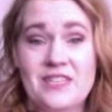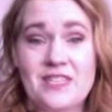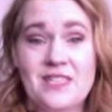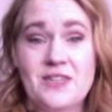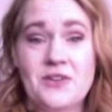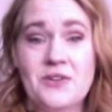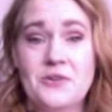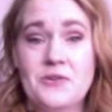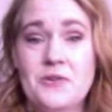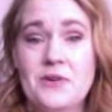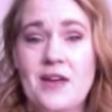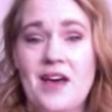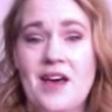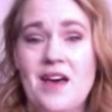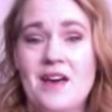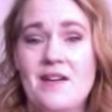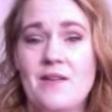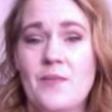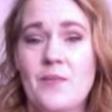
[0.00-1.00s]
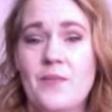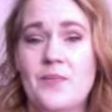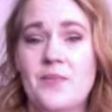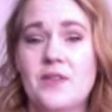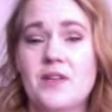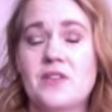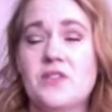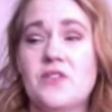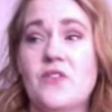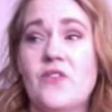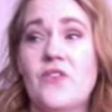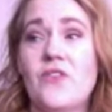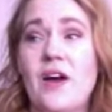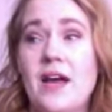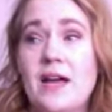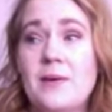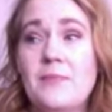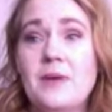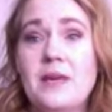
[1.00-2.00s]
soon. So
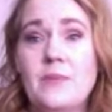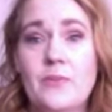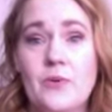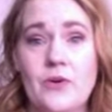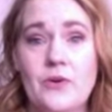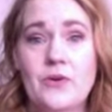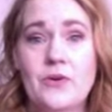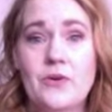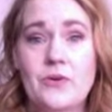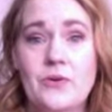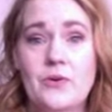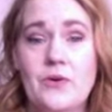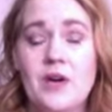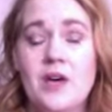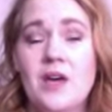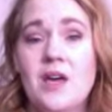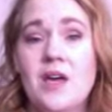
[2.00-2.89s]
find people who